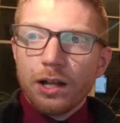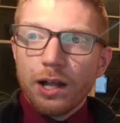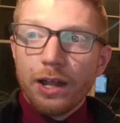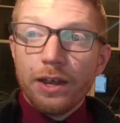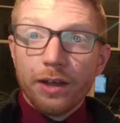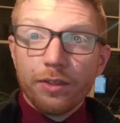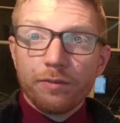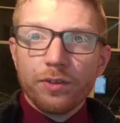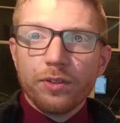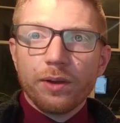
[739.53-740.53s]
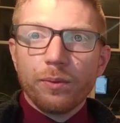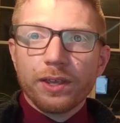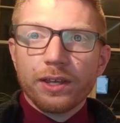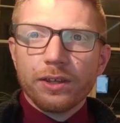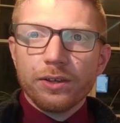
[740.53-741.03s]
Another view that we
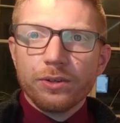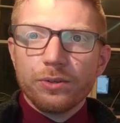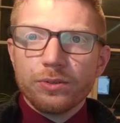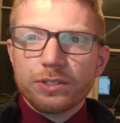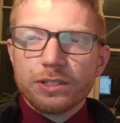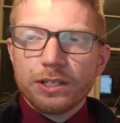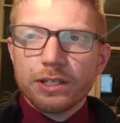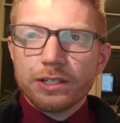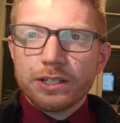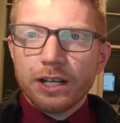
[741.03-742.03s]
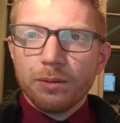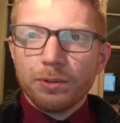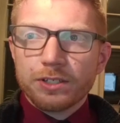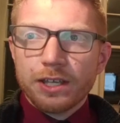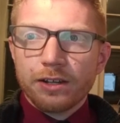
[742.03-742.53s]
can use to help
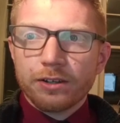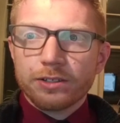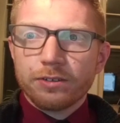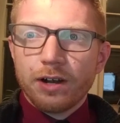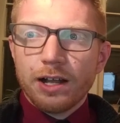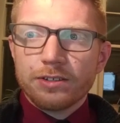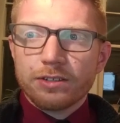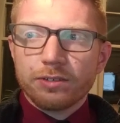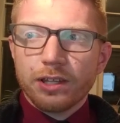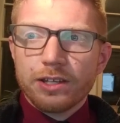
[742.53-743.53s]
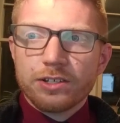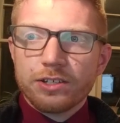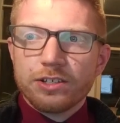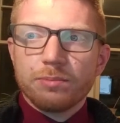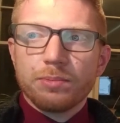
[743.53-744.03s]
us characterize the
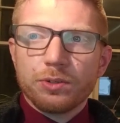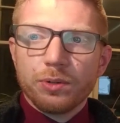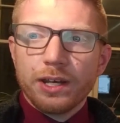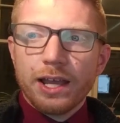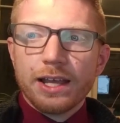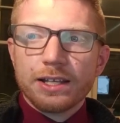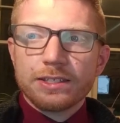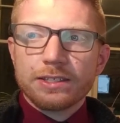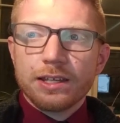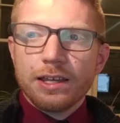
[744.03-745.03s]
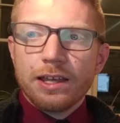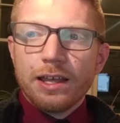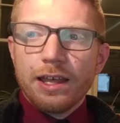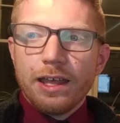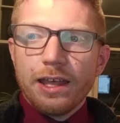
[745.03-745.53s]
relationship between x
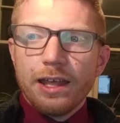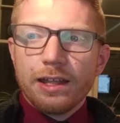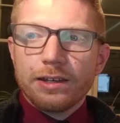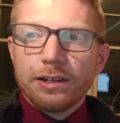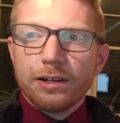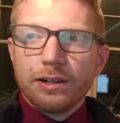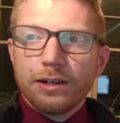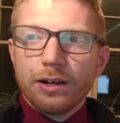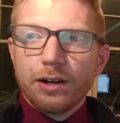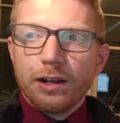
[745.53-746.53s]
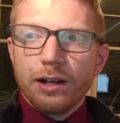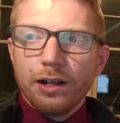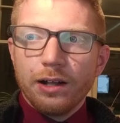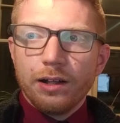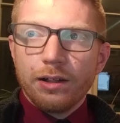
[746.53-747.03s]
and our
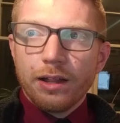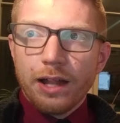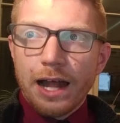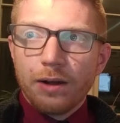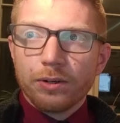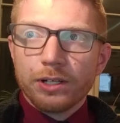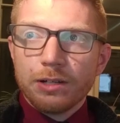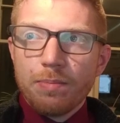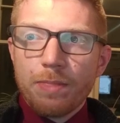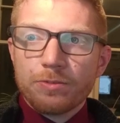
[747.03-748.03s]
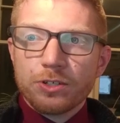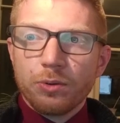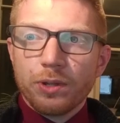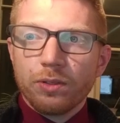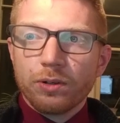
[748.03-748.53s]
outcome, so
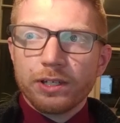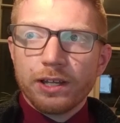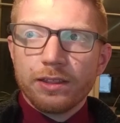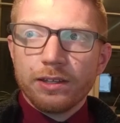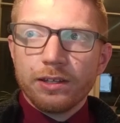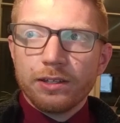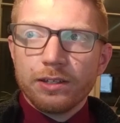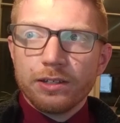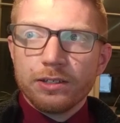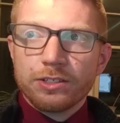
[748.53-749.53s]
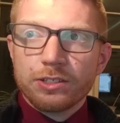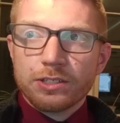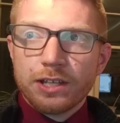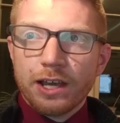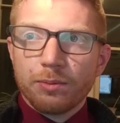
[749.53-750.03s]
we looked at the
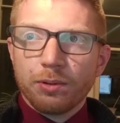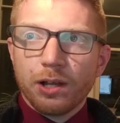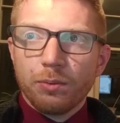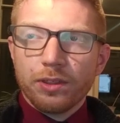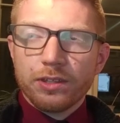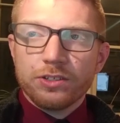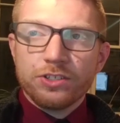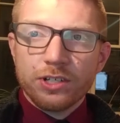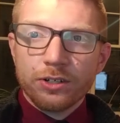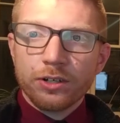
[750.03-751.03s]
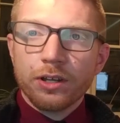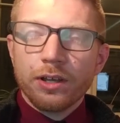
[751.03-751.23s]
scatter plot with the jitter,